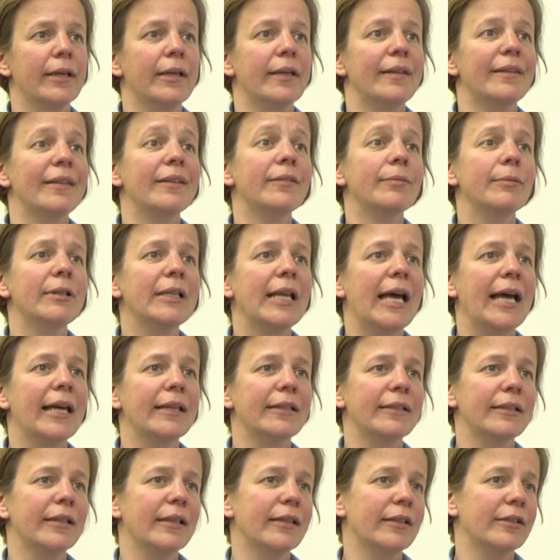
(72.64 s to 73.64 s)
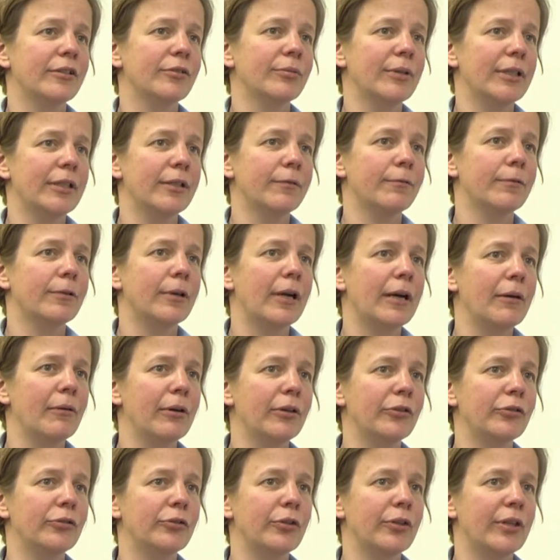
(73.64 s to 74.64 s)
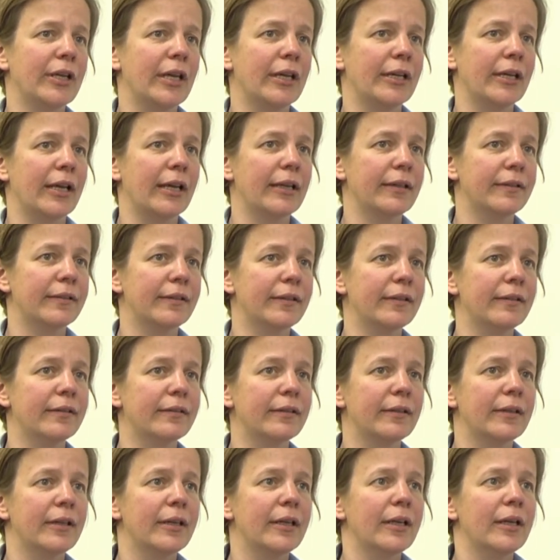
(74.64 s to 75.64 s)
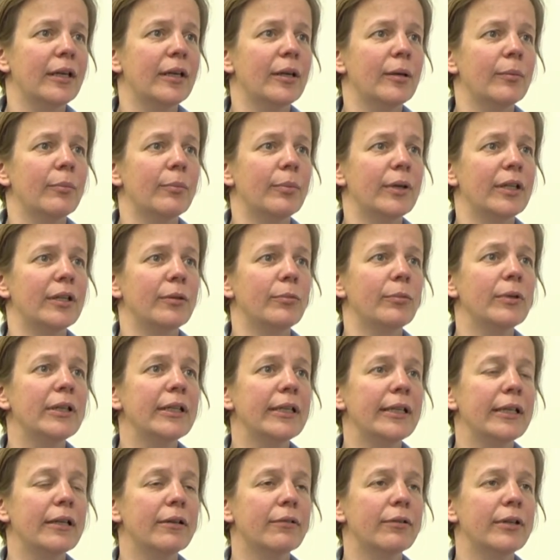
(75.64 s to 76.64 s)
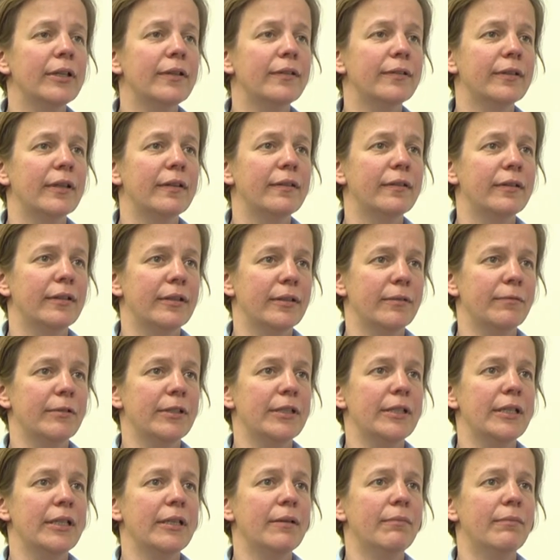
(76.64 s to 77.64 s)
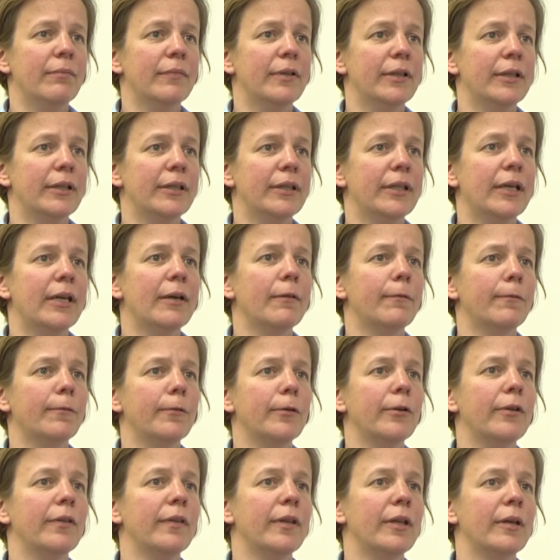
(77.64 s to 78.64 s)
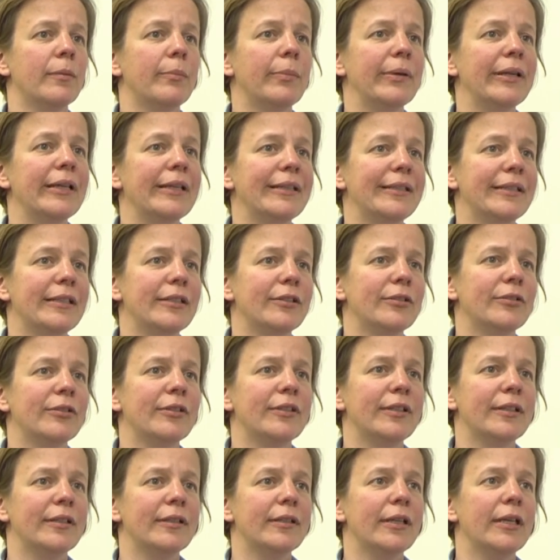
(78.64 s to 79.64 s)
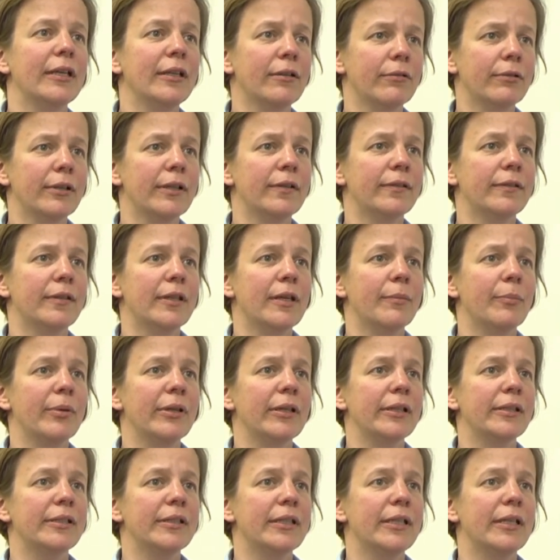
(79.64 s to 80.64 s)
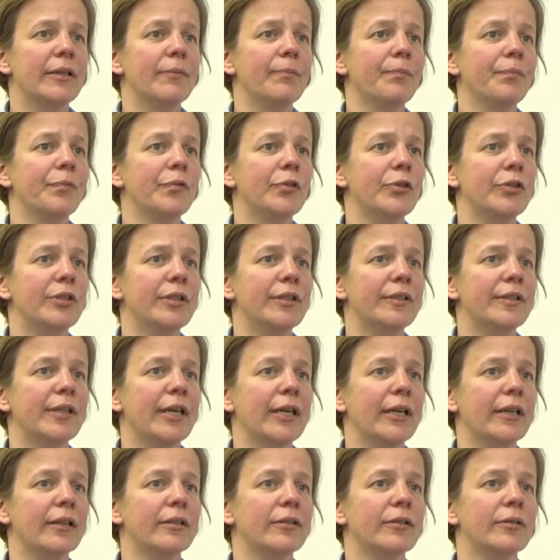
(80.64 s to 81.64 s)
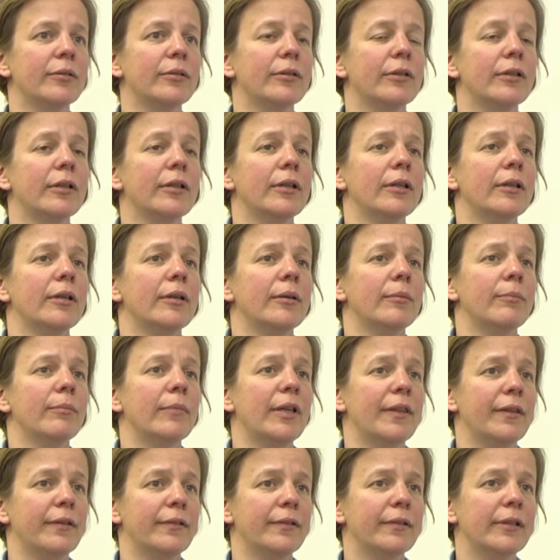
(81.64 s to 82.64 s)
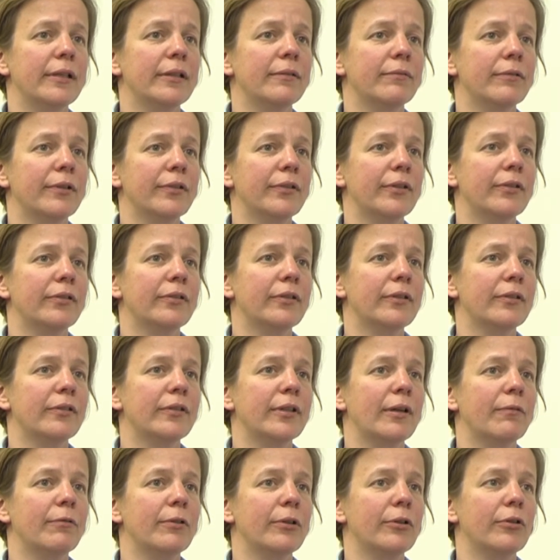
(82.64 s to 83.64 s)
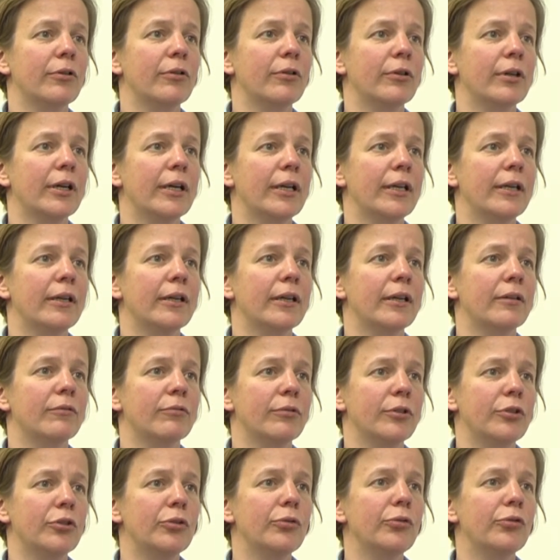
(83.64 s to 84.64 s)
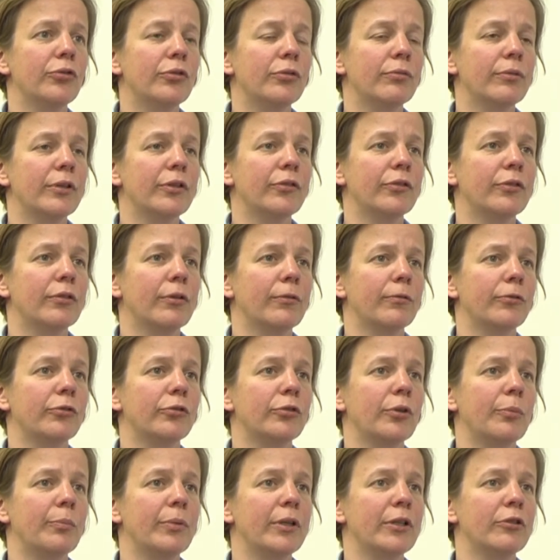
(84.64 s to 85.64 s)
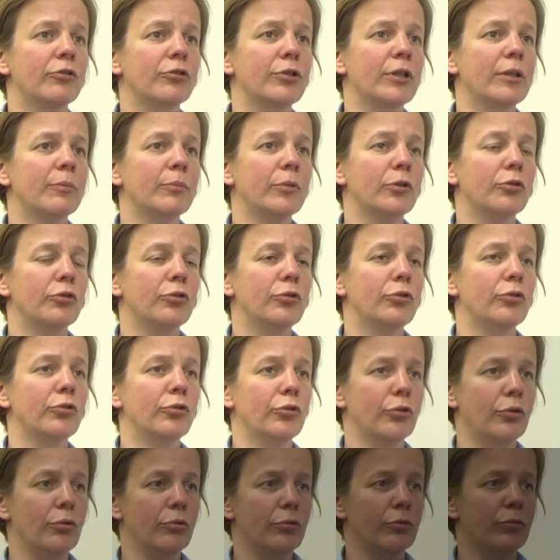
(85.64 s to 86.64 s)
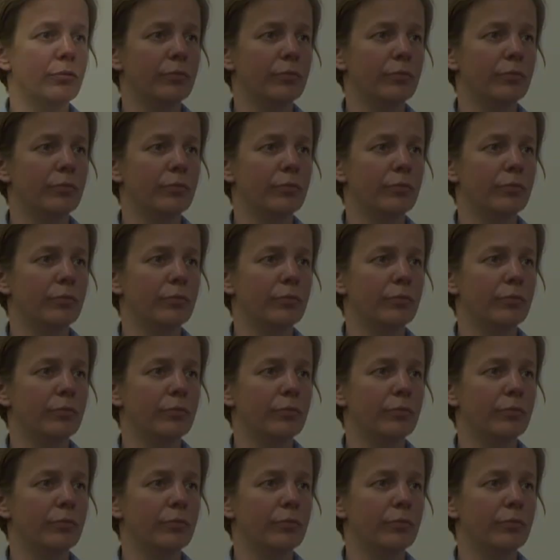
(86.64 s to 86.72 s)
This will add another 24 hours to the analysis, but it will increase sensitivity and therefore the ability to increase the ability to detect methicillin resistant staphylococci and reduce the risk of stopping treatment too soon.